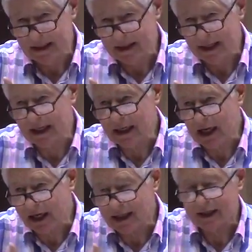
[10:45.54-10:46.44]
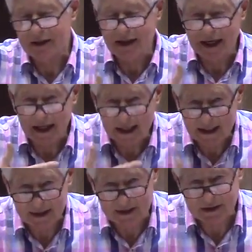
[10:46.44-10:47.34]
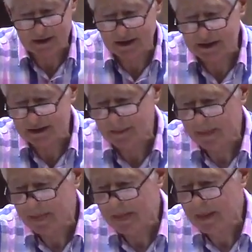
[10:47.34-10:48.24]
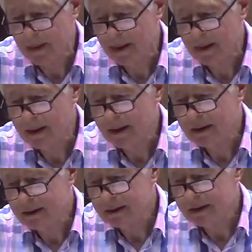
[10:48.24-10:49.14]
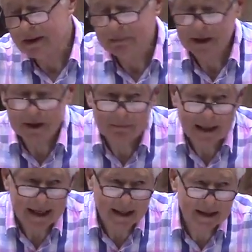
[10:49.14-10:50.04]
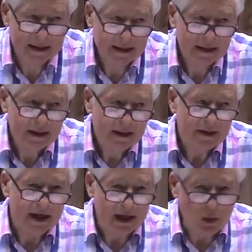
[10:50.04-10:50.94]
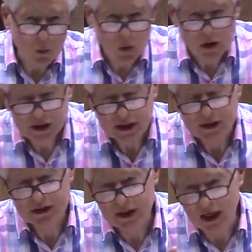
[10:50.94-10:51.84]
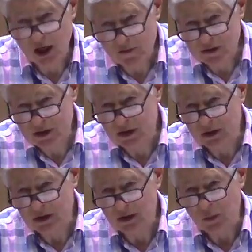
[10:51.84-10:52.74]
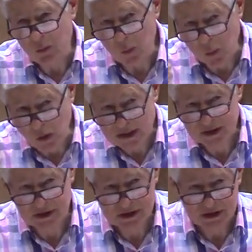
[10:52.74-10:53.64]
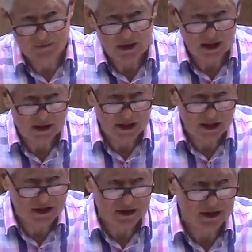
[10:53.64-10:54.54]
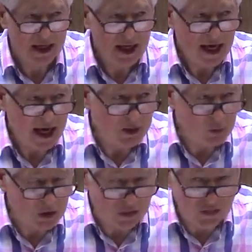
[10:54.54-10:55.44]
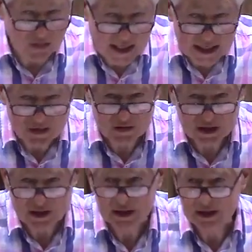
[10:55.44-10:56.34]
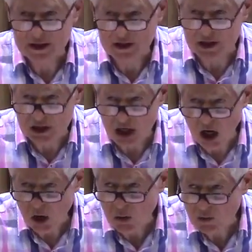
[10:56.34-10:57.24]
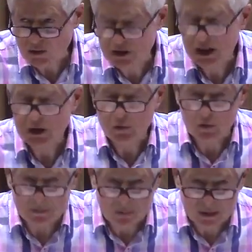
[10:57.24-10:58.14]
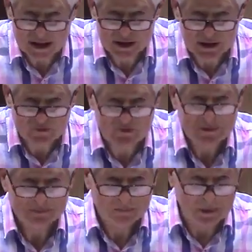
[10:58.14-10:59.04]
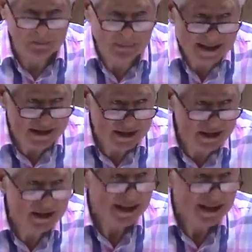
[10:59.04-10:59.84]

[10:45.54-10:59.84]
they are like the aliens in Men in Black. They are working to overturn Western civilization and what they think is the old, repressive, bigoted,